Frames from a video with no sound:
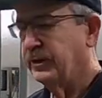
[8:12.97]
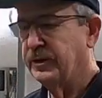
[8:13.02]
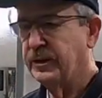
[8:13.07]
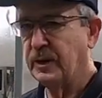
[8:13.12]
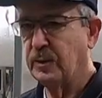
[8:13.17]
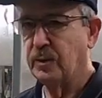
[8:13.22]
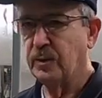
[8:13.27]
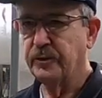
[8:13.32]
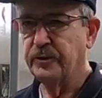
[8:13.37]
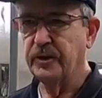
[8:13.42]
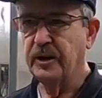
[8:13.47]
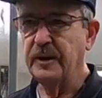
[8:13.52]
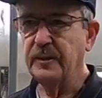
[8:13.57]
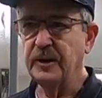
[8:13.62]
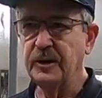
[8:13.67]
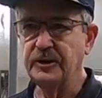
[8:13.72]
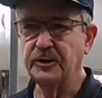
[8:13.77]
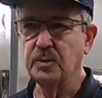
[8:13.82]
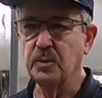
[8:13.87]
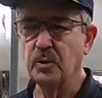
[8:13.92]
one that they were
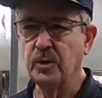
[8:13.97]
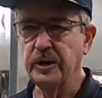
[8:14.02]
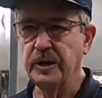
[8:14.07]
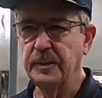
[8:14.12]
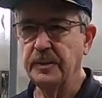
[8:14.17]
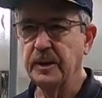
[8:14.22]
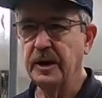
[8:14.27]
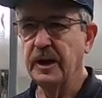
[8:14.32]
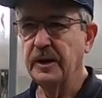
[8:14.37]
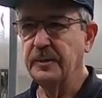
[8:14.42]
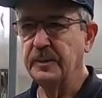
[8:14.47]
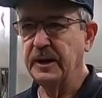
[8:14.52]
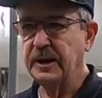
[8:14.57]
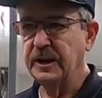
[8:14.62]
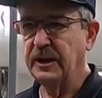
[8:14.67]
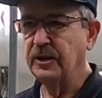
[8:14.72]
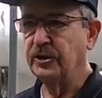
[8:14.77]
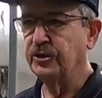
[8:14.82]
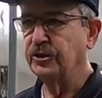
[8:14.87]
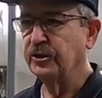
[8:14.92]
very much worried about,
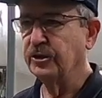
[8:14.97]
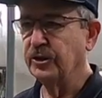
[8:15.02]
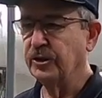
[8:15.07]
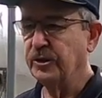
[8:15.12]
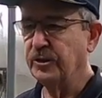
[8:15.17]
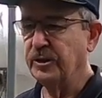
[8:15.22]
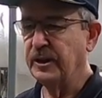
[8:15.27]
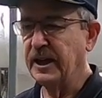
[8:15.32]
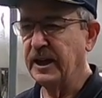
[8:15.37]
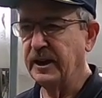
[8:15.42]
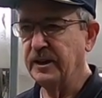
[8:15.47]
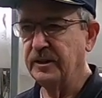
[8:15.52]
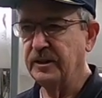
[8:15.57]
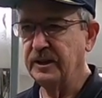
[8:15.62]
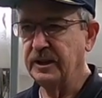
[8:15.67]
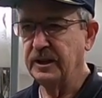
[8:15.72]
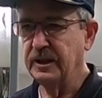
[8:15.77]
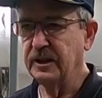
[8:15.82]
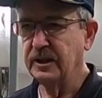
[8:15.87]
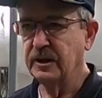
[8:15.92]
making sure
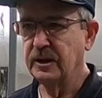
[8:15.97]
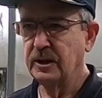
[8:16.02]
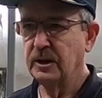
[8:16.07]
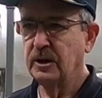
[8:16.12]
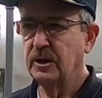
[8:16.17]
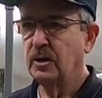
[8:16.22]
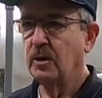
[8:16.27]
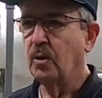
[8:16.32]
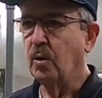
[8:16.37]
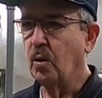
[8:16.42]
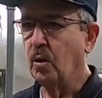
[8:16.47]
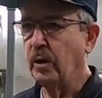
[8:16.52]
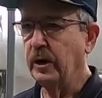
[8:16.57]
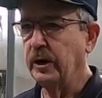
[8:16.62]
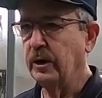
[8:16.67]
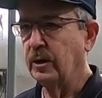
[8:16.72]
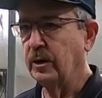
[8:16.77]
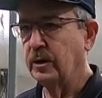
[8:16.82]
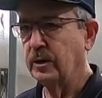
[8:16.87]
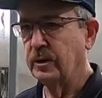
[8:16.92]
that the
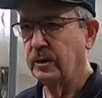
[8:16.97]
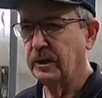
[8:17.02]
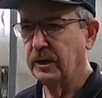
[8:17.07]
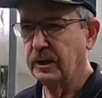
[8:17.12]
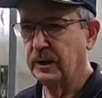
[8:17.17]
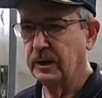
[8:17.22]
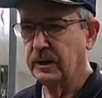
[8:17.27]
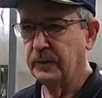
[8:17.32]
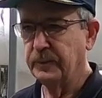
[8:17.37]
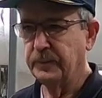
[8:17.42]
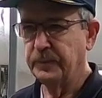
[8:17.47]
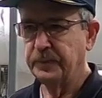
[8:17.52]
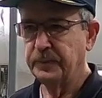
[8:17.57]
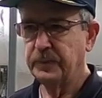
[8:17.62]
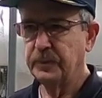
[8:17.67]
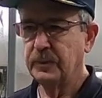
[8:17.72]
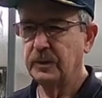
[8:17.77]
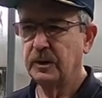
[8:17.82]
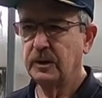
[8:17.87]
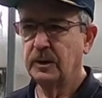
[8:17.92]
oil um,
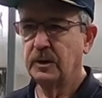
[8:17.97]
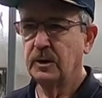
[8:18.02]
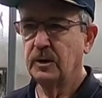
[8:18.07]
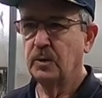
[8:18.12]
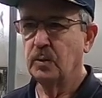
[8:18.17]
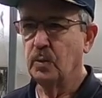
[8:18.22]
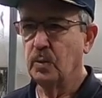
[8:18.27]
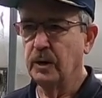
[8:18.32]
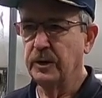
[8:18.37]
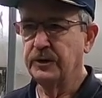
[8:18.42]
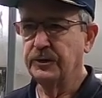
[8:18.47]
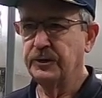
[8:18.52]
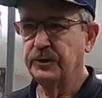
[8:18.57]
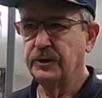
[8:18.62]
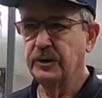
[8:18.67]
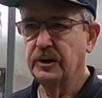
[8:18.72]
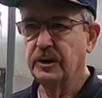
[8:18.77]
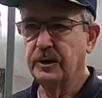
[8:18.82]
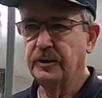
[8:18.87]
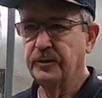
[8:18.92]

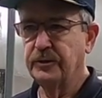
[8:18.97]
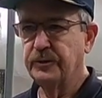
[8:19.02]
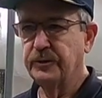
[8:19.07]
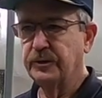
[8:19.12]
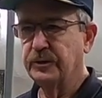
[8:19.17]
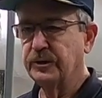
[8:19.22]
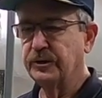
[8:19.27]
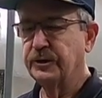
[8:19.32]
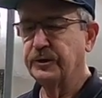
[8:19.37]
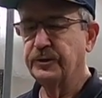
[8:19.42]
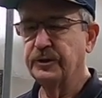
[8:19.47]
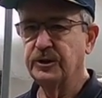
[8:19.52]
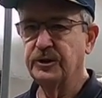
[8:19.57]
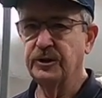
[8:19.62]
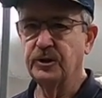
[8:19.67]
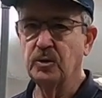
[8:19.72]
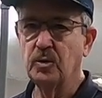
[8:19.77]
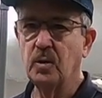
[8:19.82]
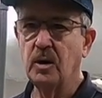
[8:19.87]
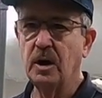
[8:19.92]
was of
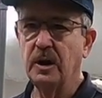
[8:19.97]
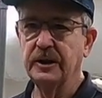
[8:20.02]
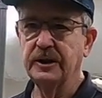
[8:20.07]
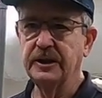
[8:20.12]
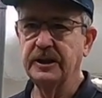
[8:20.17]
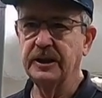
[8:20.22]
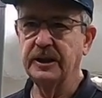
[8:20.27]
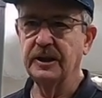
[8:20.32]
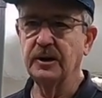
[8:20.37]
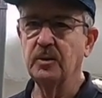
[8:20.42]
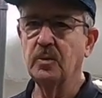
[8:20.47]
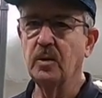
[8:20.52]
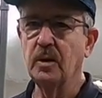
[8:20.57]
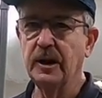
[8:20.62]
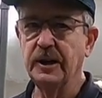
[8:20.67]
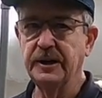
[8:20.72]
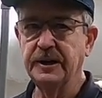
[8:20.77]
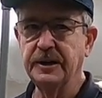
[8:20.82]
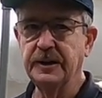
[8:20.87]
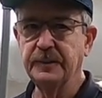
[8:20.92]
sufficient quality and
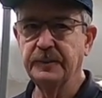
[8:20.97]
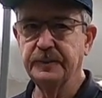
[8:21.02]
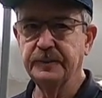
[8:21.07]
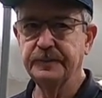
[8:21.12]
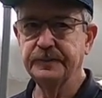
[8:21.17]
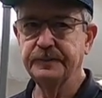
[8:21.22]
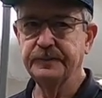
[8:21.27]
quantity.